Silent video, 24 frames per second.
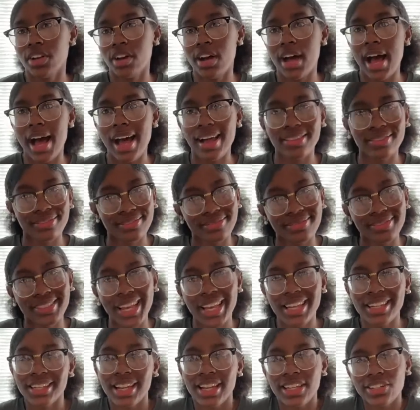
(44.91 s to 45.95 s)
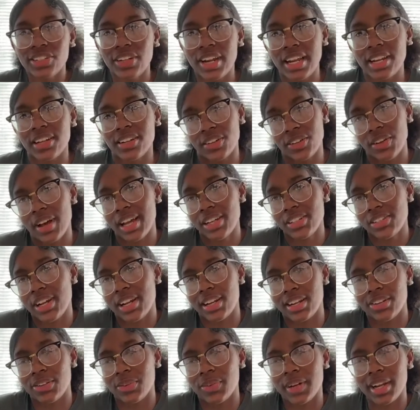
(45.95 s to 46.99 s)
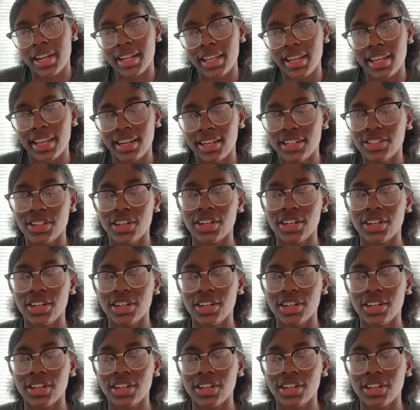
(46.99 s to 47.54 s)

I try to do what I can.